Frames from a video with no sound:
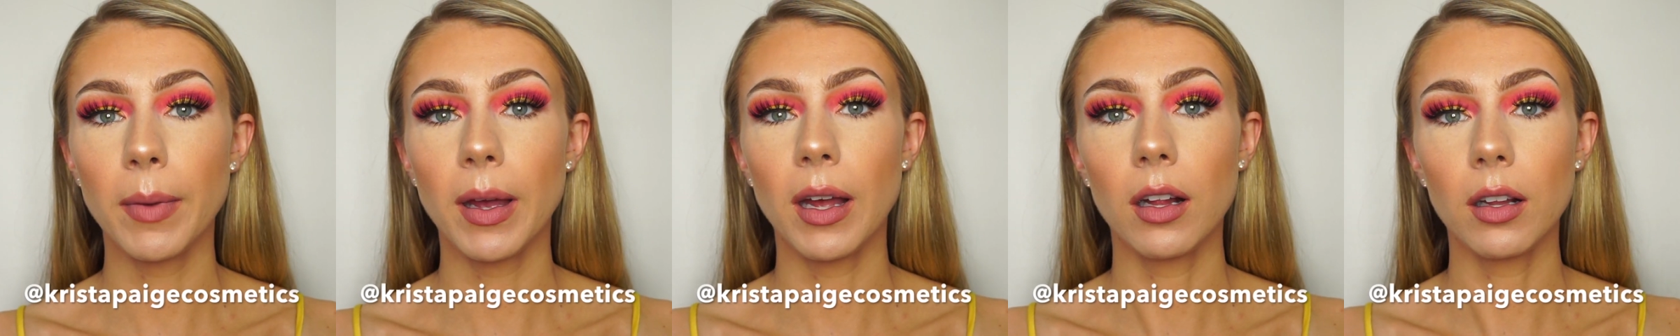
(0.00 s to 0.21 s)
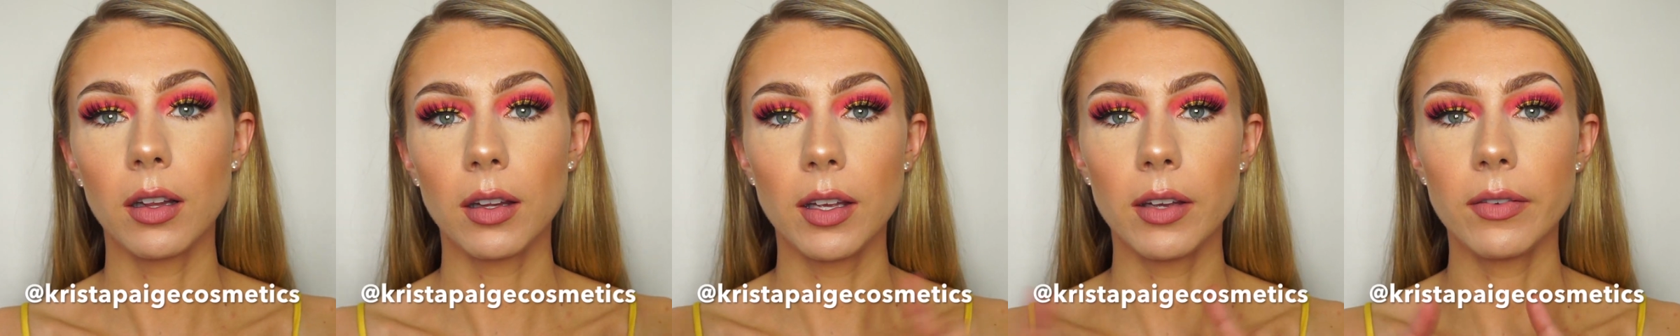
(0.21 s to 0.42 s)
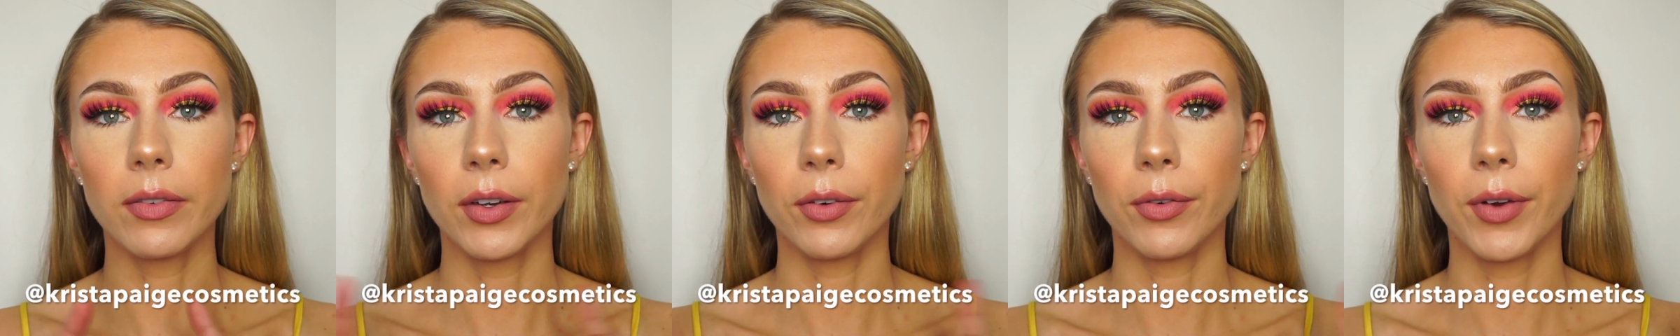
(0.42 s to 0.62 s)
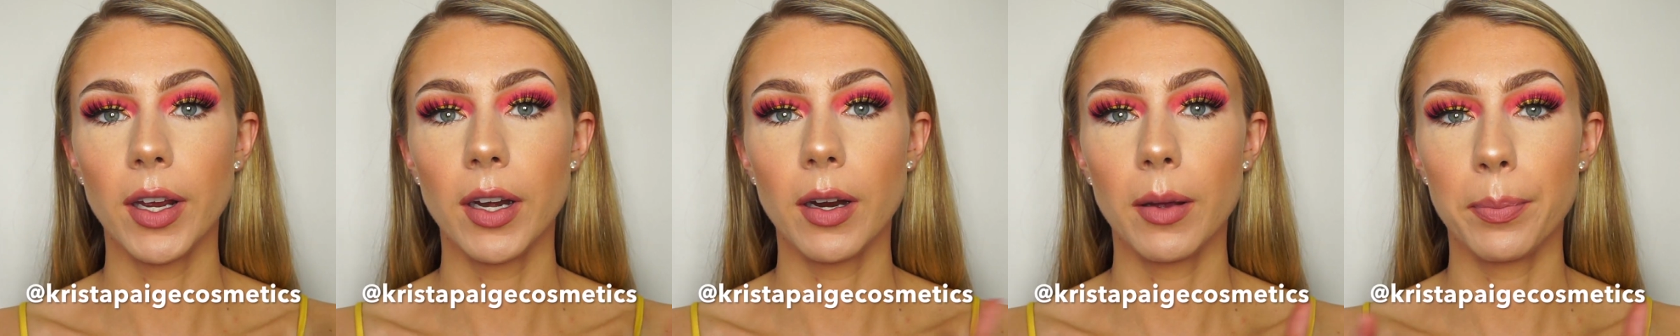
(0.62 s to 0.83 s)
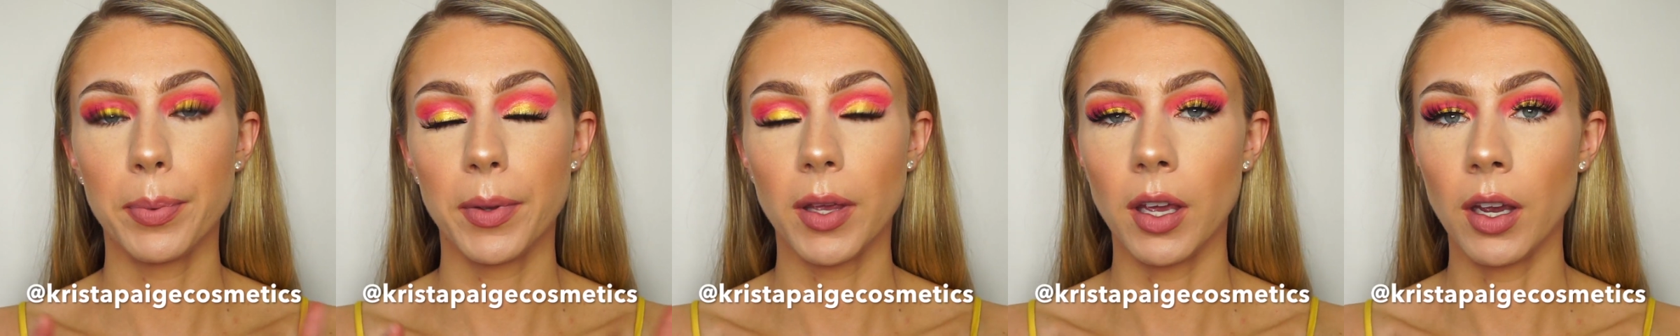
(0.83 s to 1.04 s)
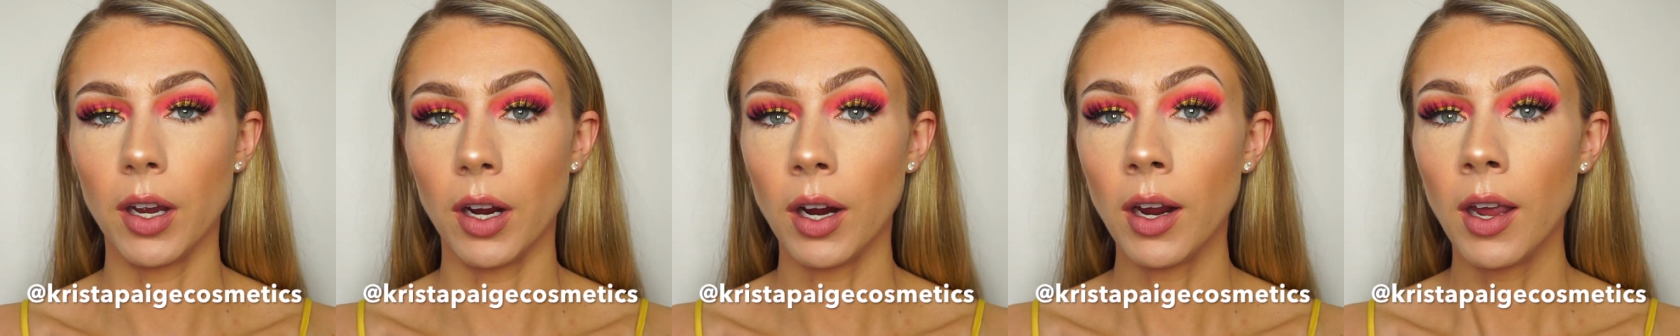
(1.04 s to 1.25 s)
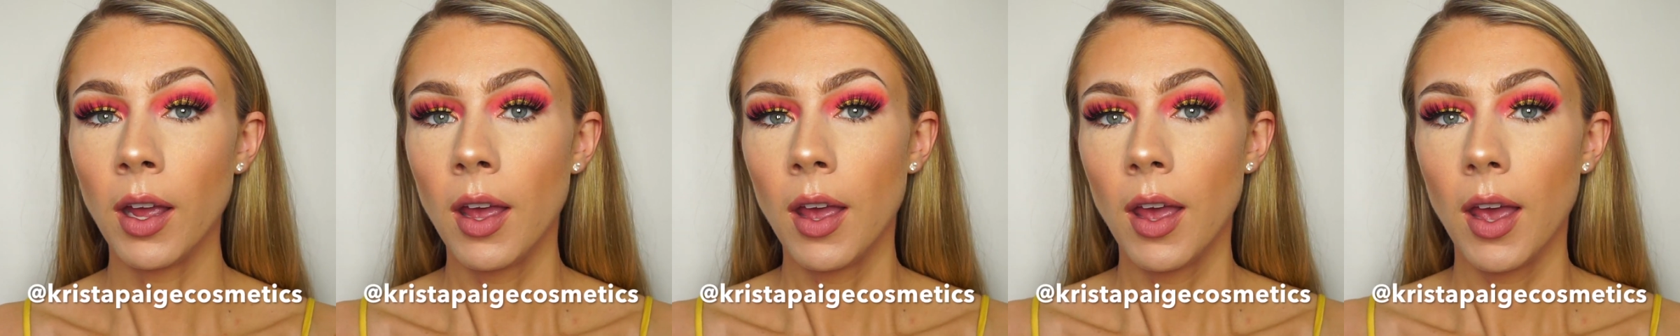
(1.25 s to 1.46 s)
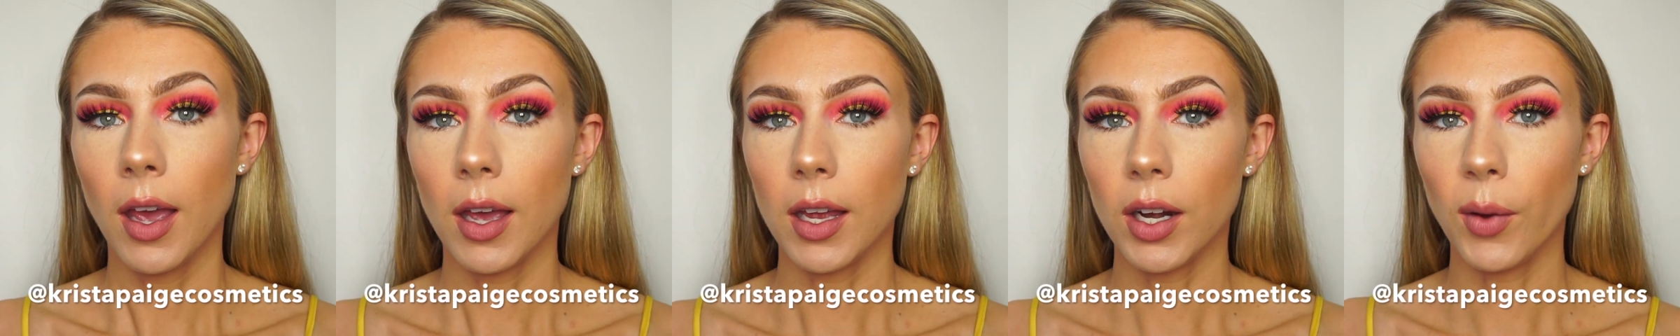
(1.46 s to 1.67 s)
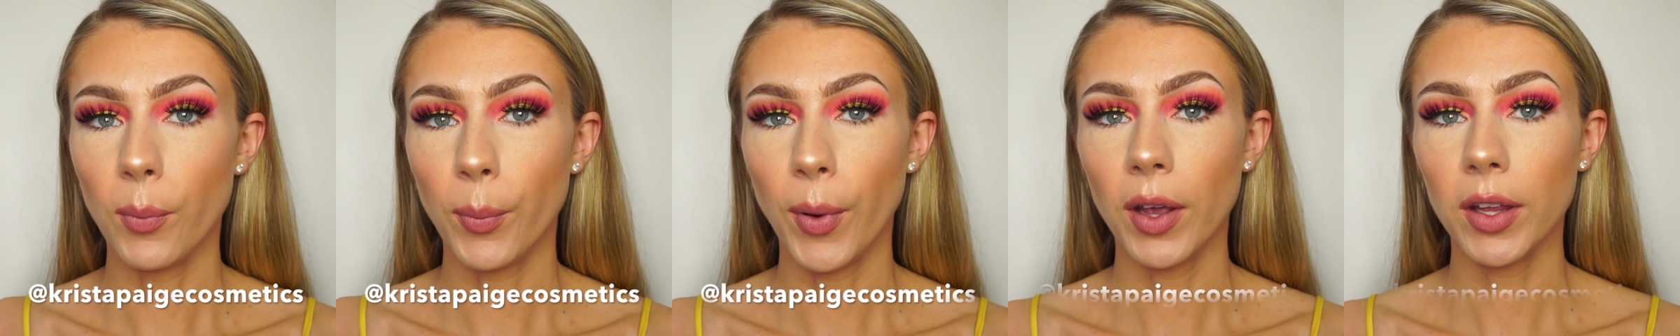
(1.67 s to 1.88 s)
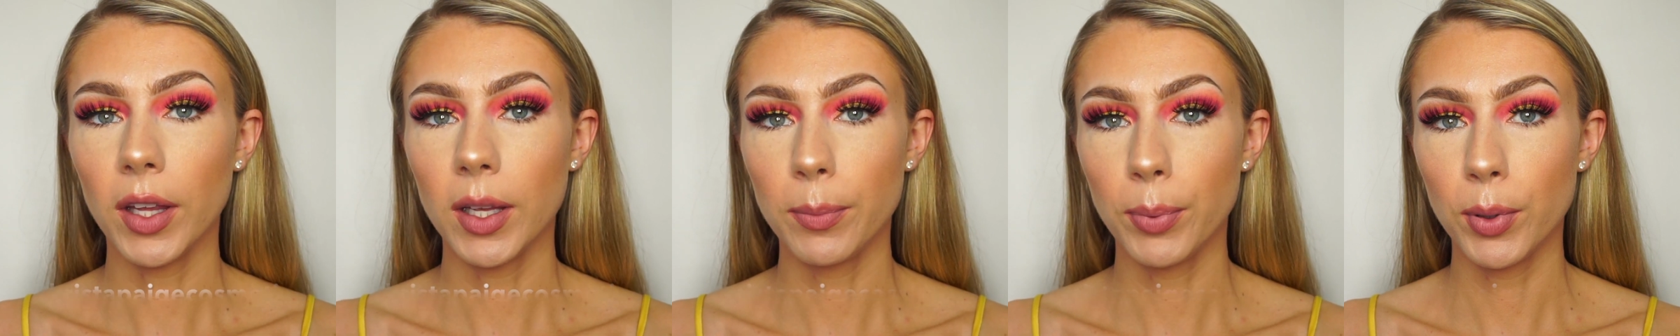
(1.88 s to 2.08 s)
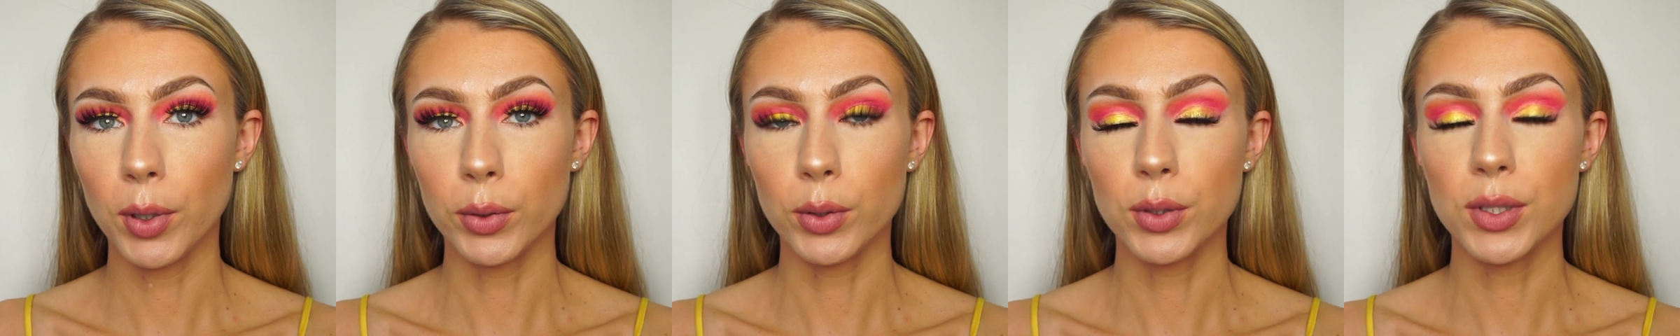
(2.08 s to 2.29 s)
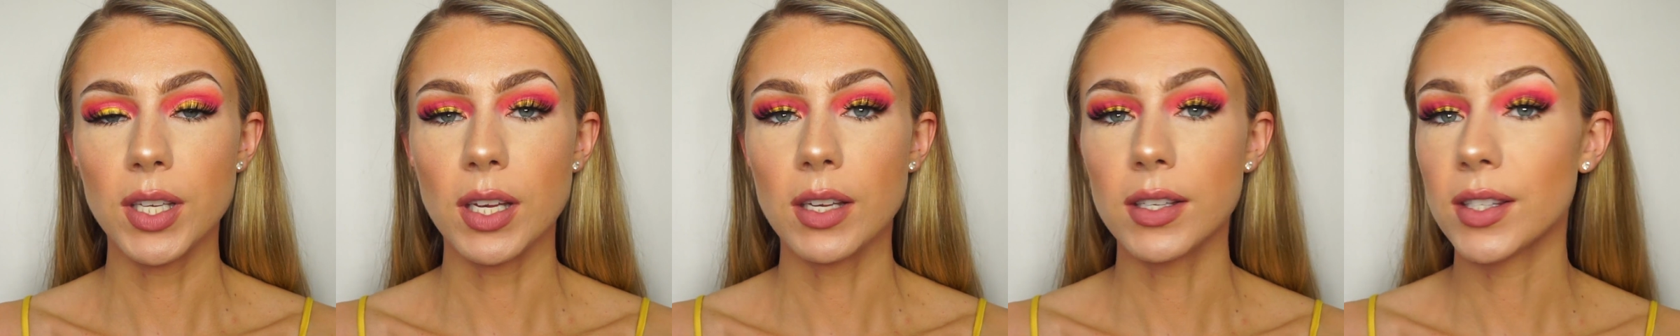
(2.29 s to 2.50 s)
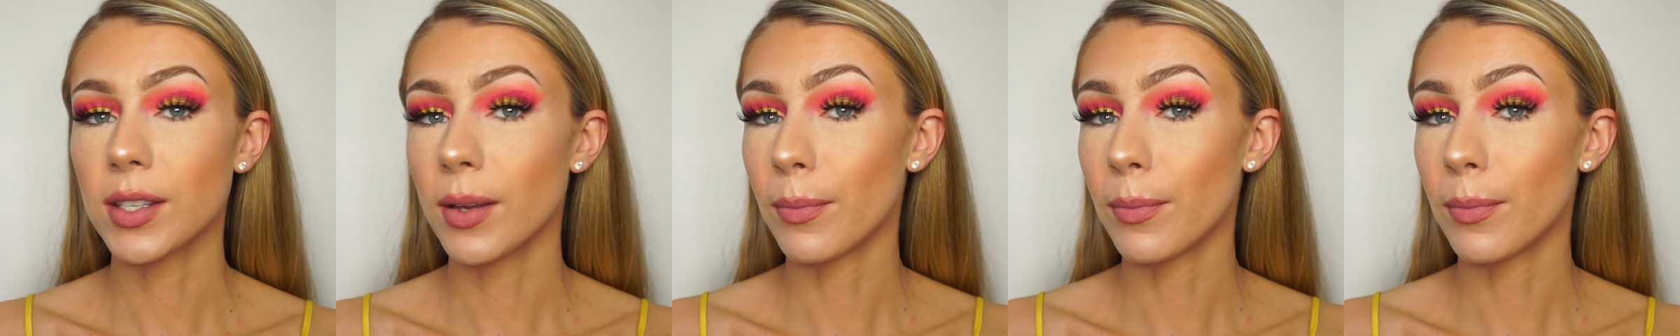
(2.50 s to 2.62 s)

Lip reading: I'll leave it right up here, and I'll probably post